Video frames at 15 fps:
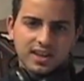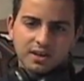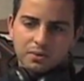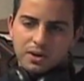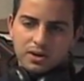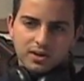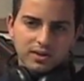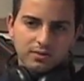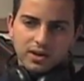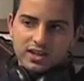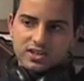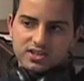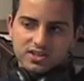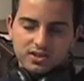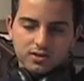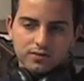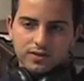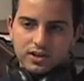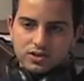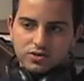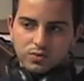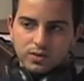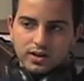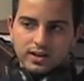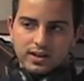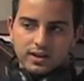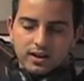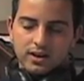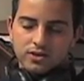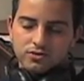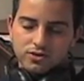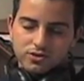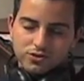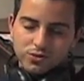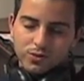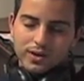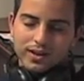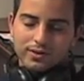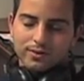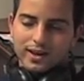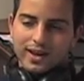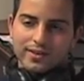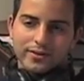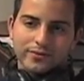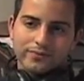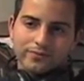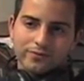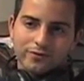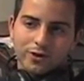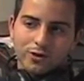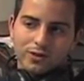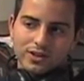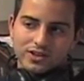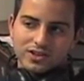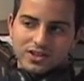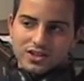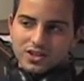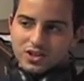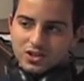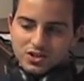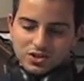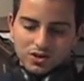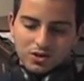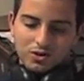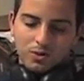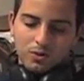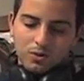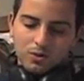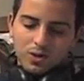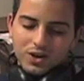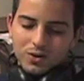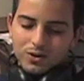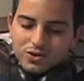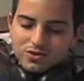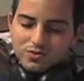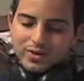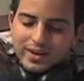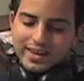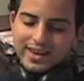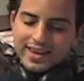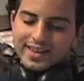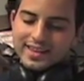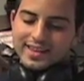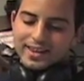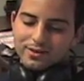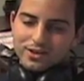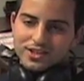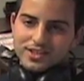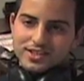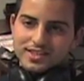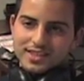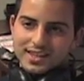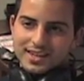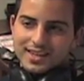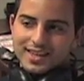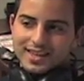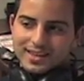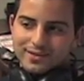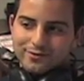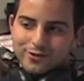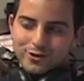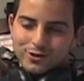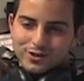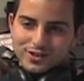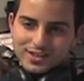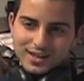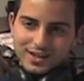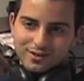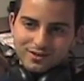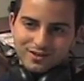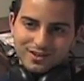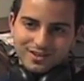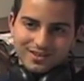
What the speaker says: and we registered over 120 rather voters. So, which we're getting there. We just need to get the voters out.